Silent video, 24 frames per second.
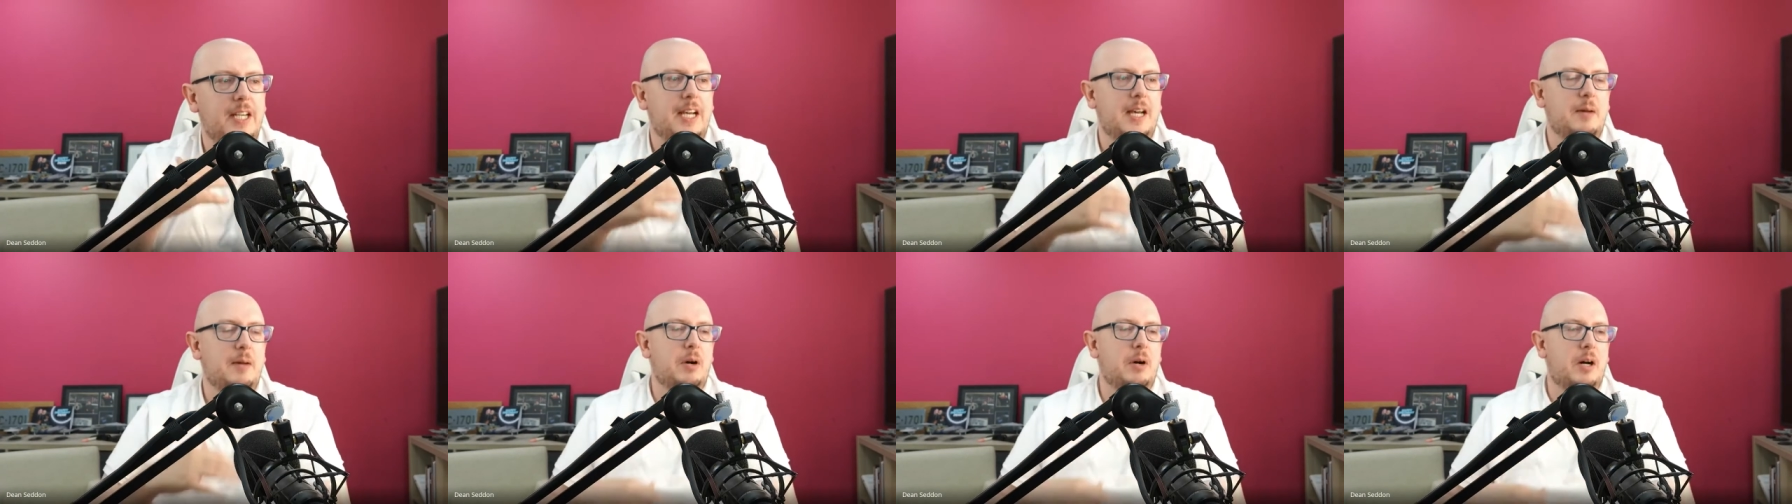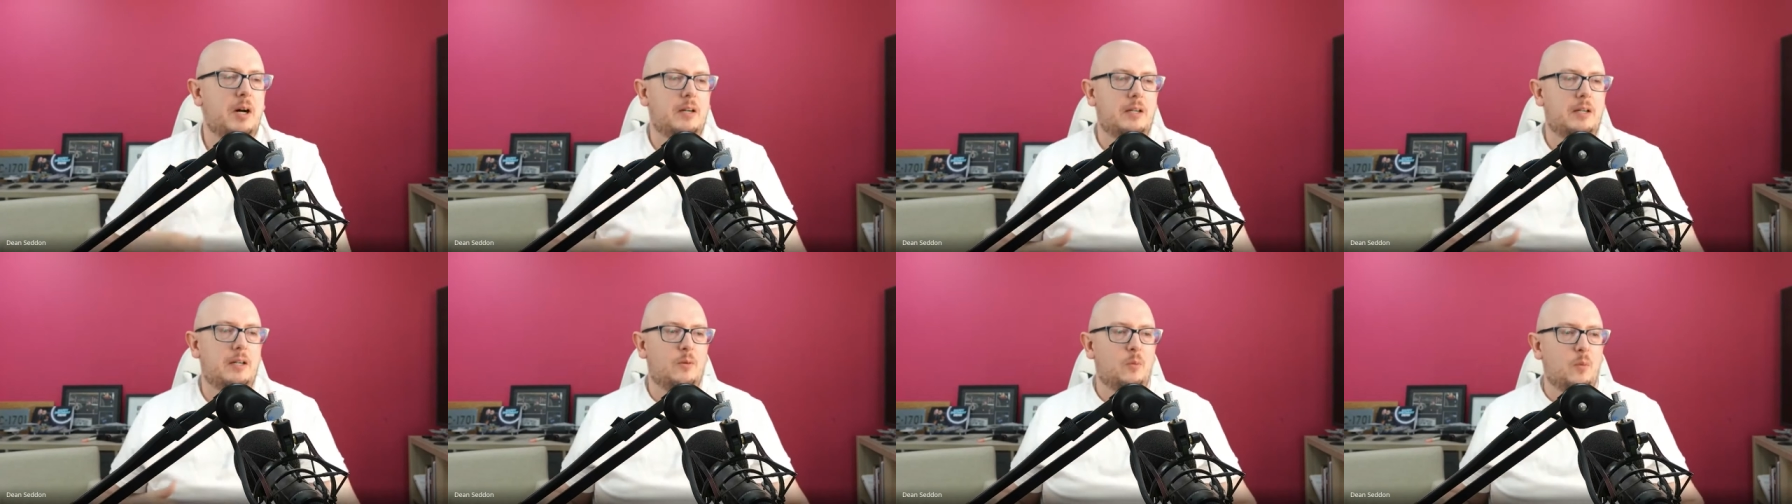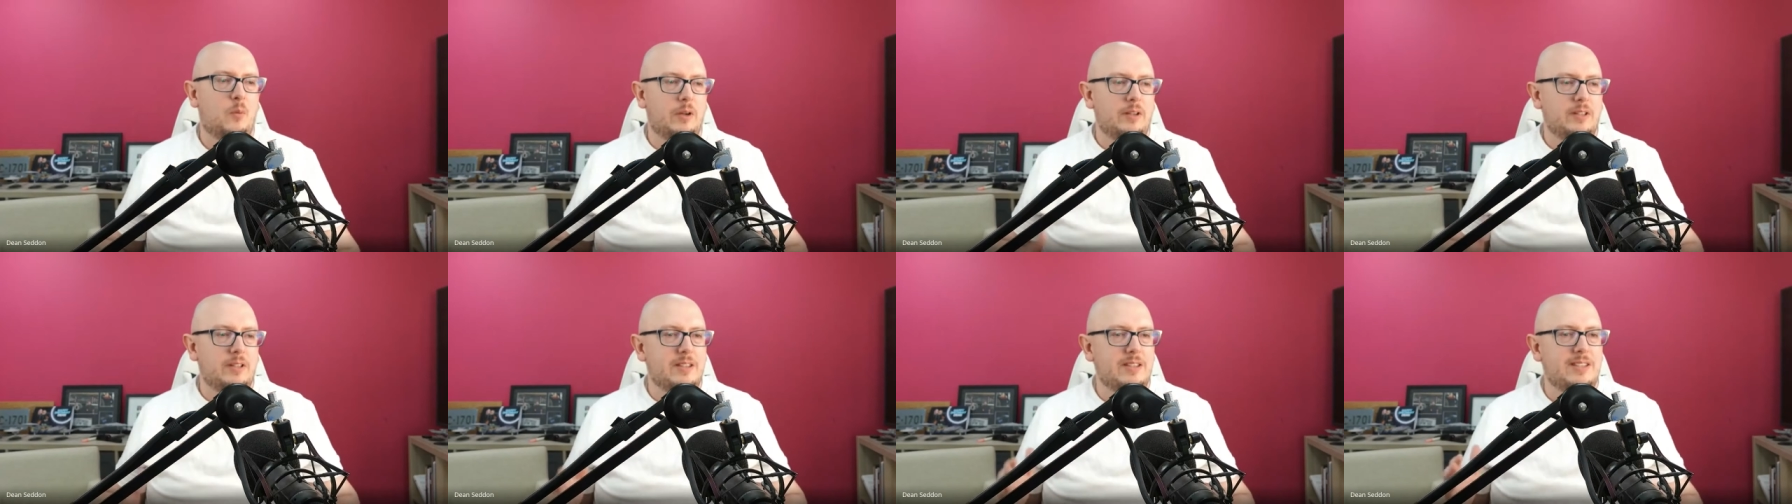but
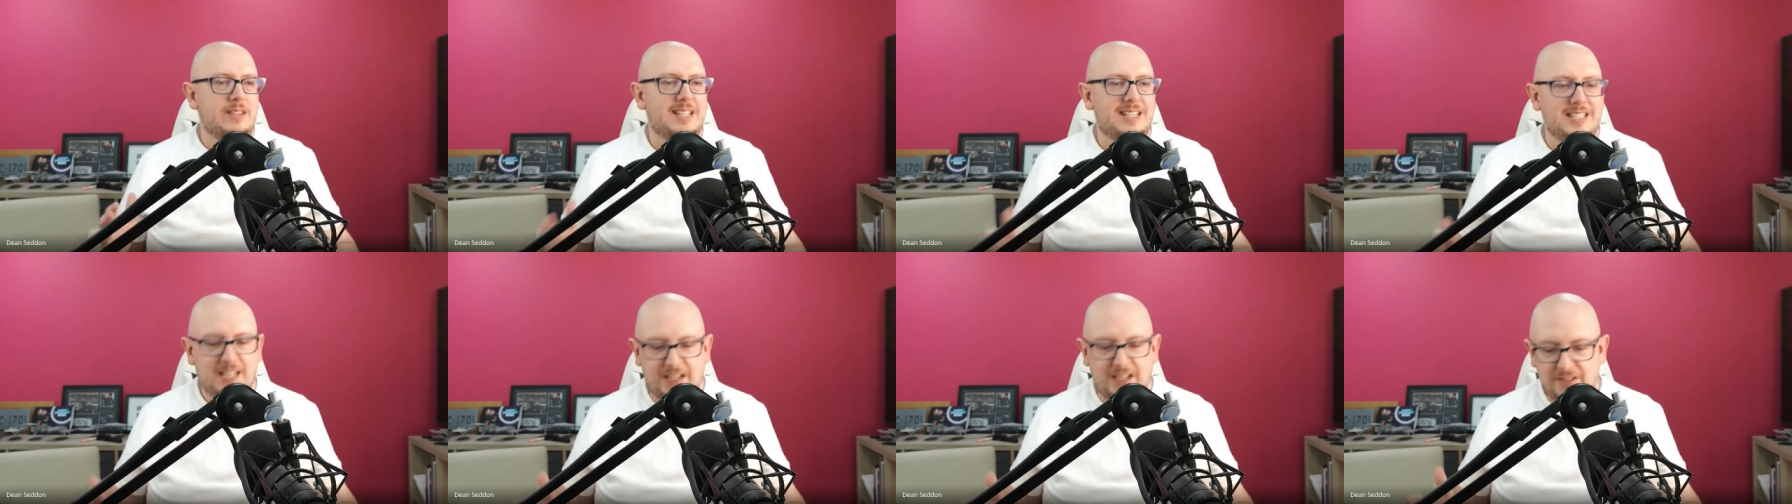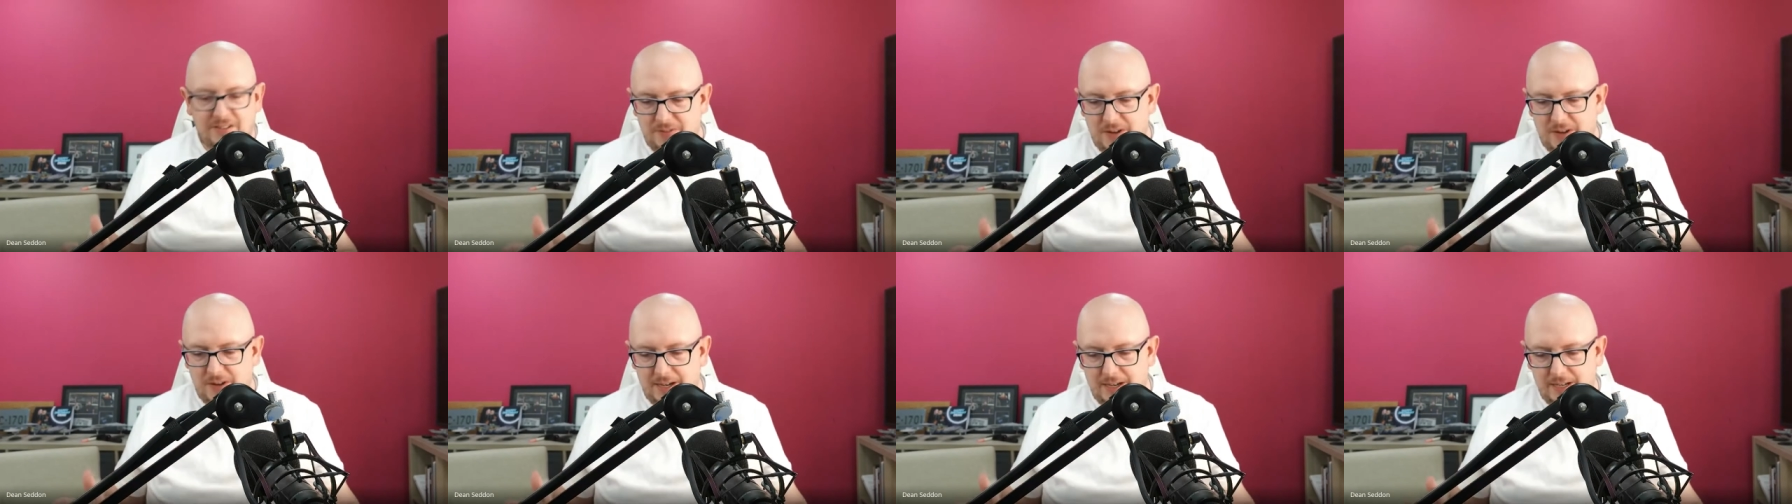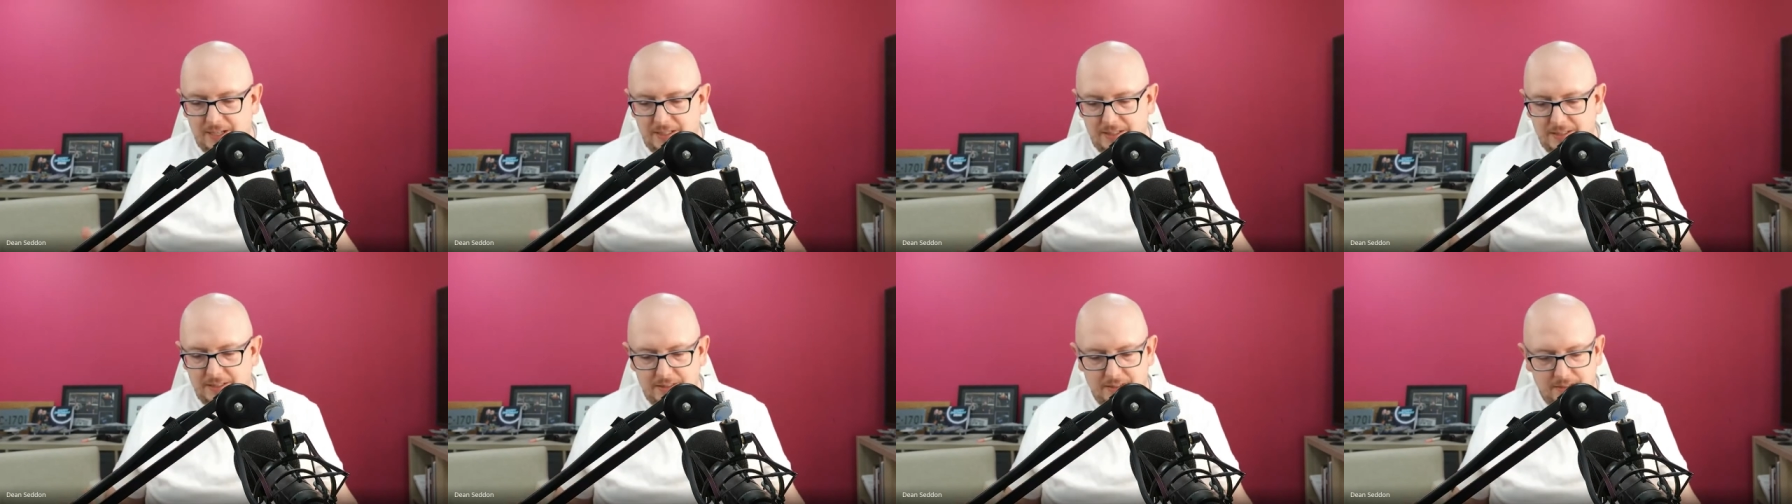one of the things I
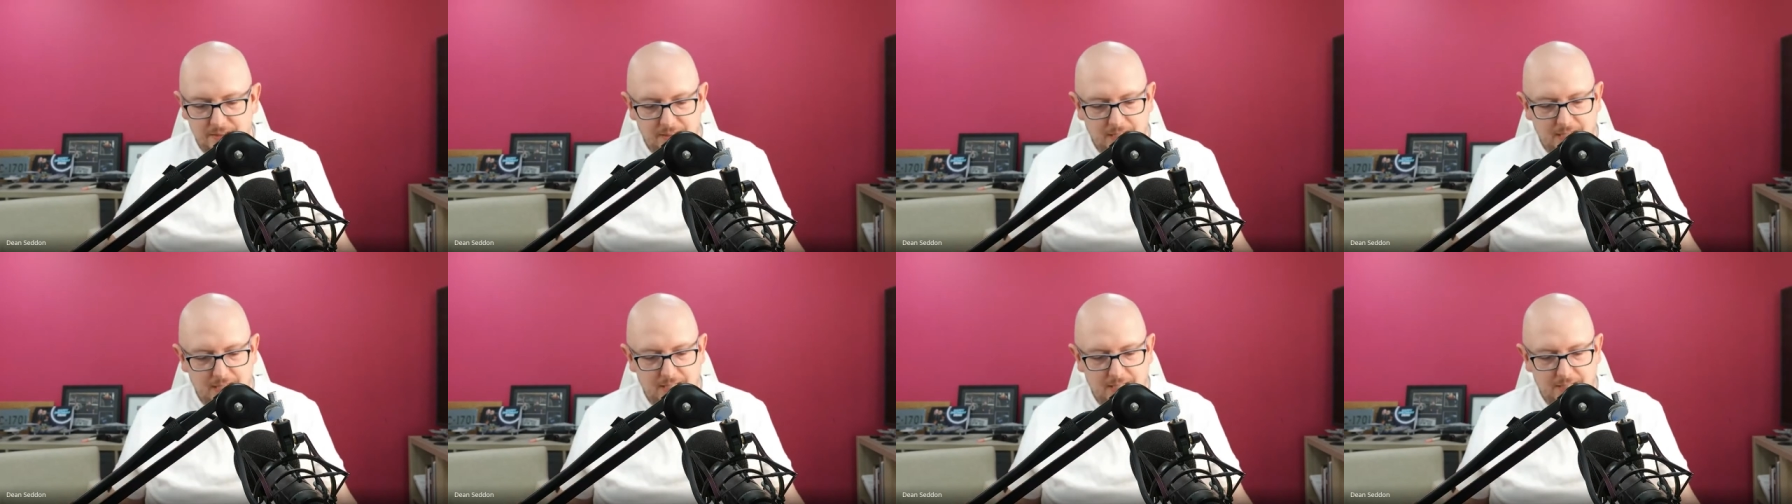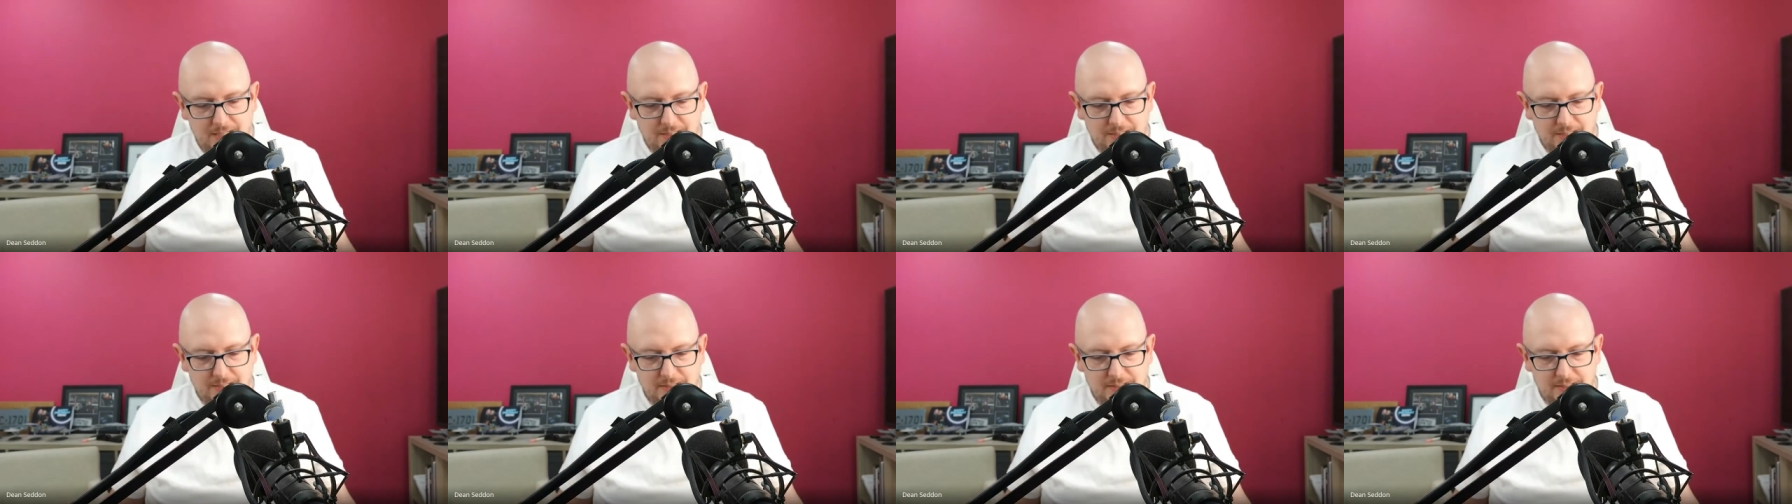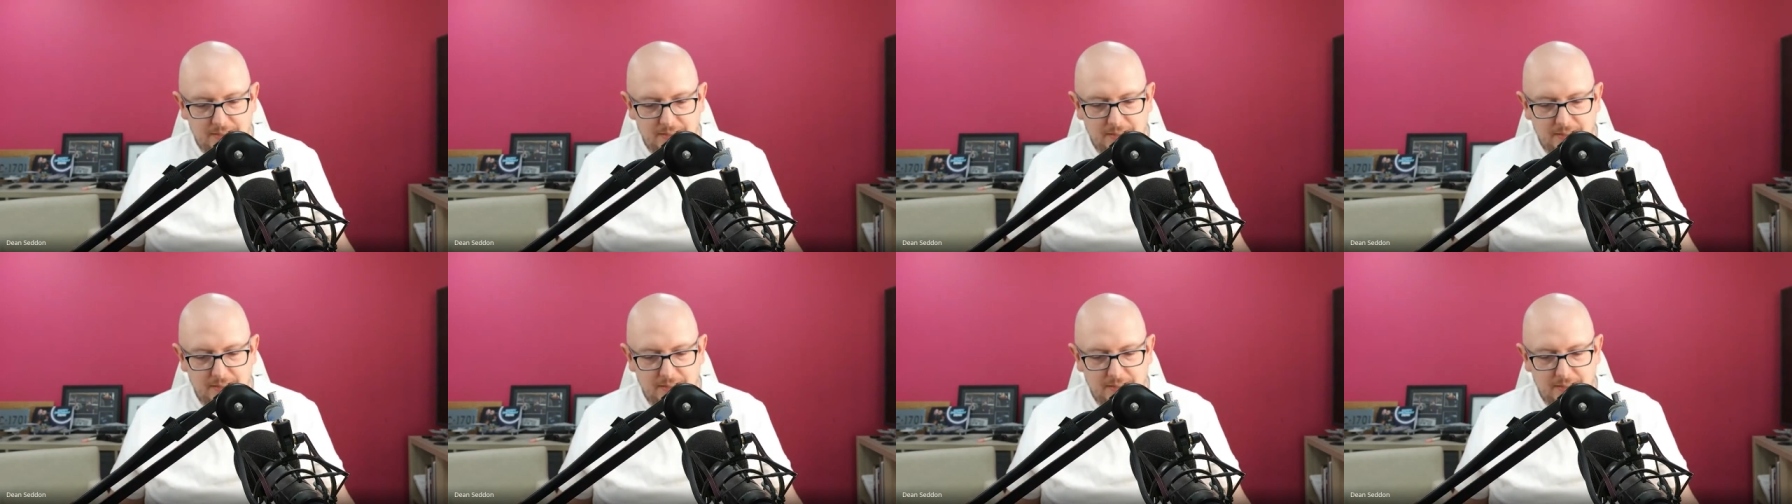find is